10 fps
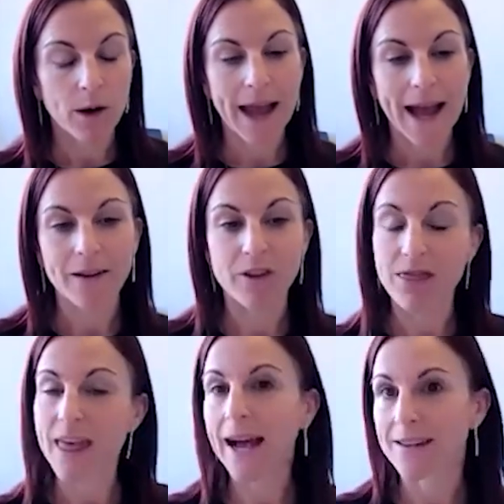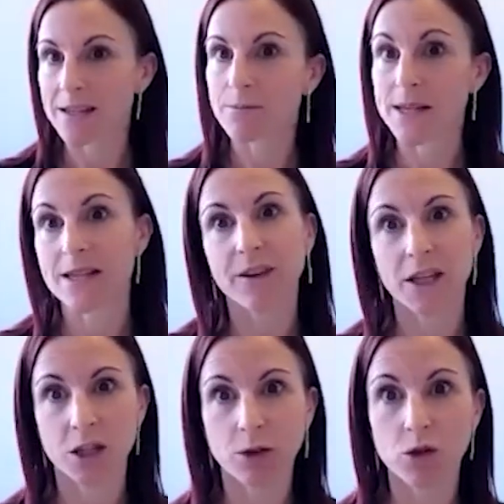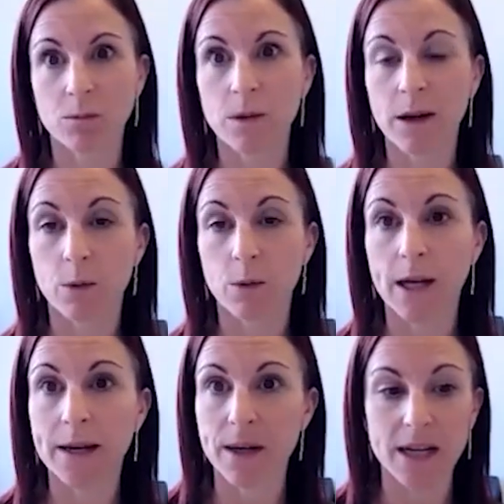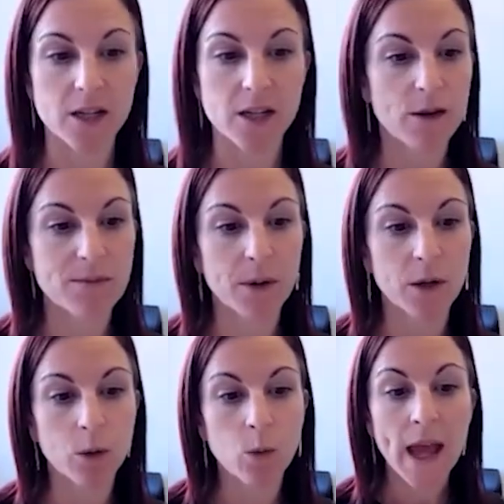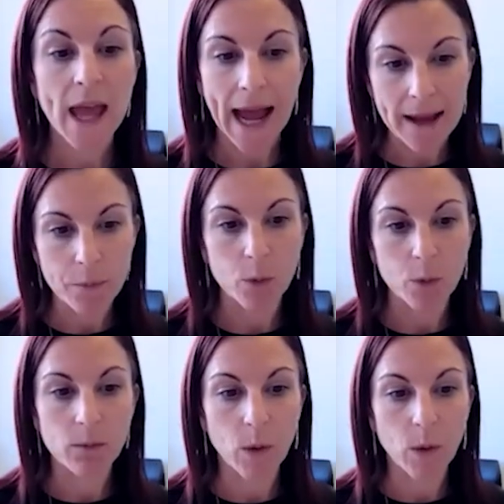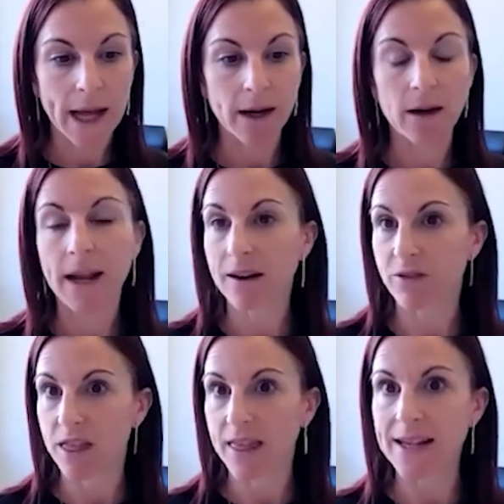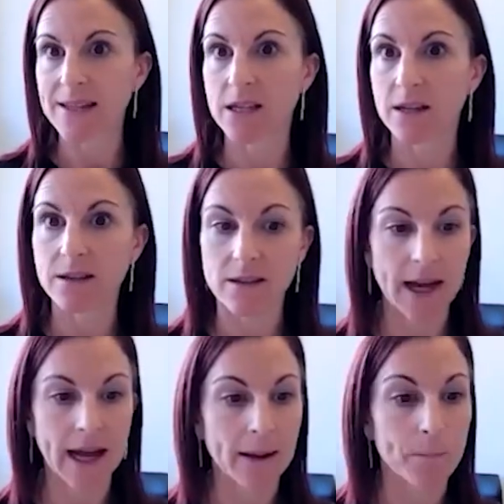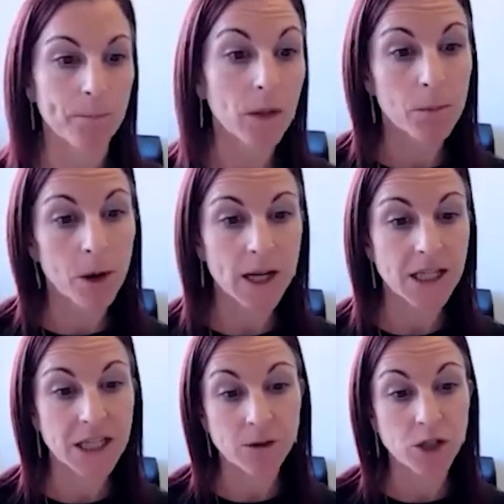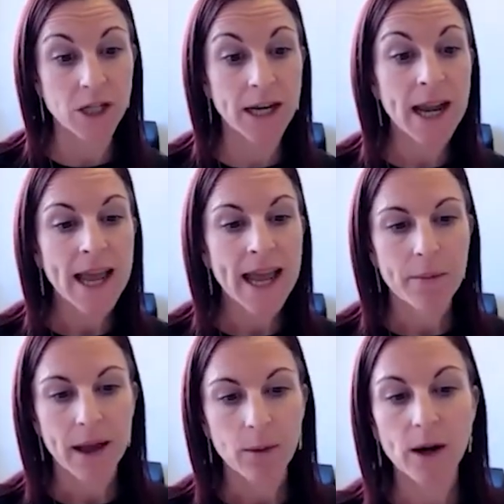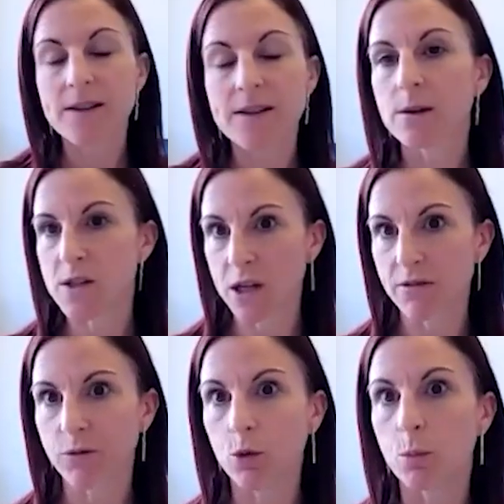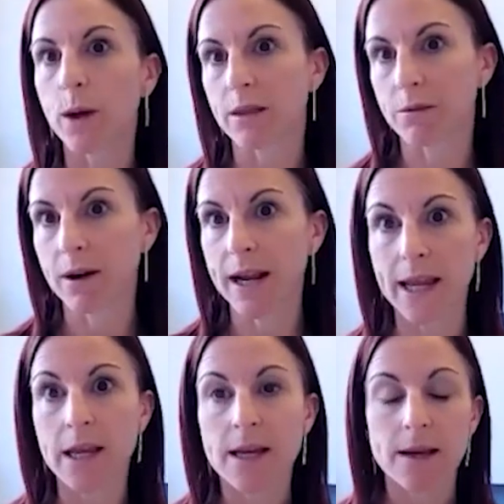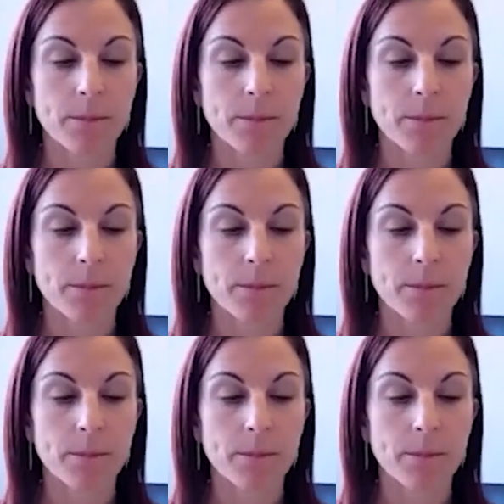out of 1,000 Pacific children were admitted to hospital, 8.1 out of 1,000 Māori children, whereas it was only 4.3